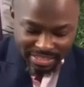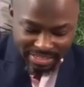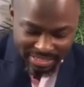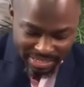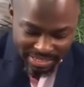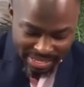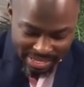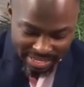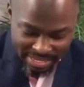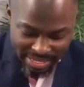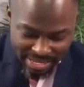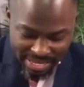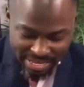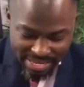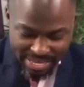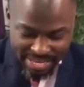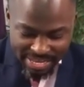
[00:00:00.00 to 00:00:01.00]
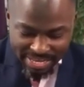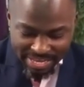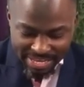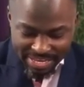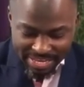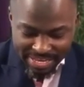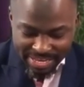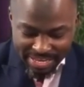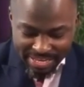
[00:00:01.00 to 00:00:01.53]
Hi, yeah, yeah,
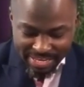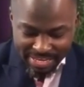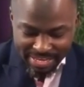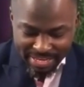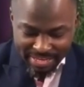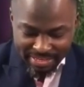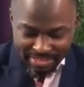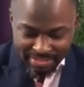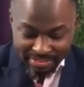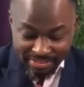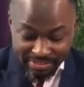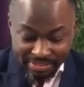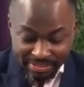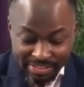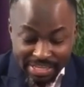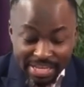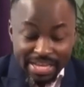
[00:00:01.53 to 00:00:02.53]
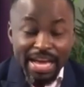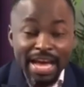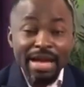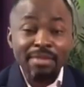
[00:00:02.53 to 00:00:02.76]
yeah, yeah, yeah.